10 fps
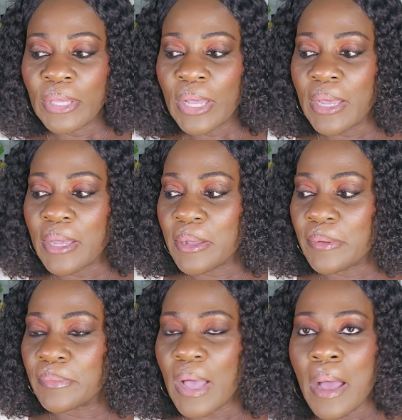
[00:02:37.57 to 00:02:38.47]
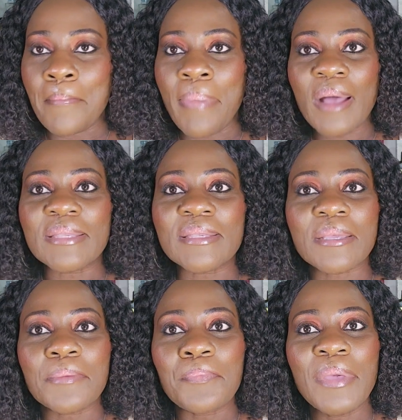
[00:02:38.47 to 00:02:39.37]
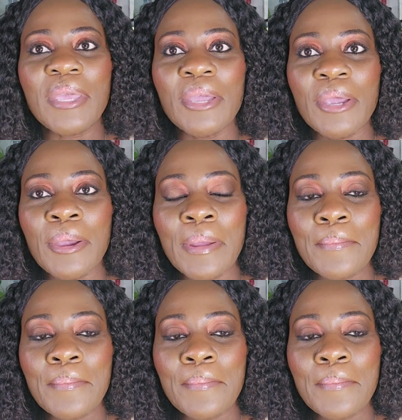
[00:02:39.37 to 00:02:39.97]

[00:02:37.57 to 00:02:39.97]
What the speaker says: Basque pear,